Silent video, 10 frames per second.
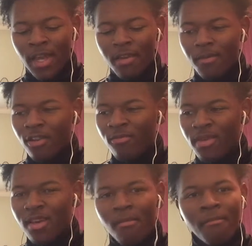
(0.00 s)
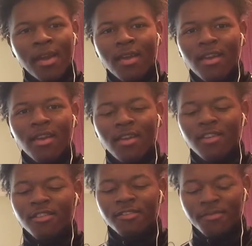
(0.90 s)
that he supposed to be coming back
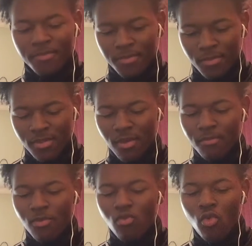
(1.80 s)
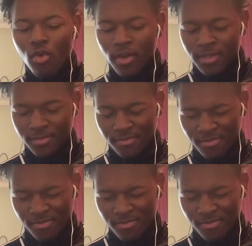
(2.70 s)
again. Number one.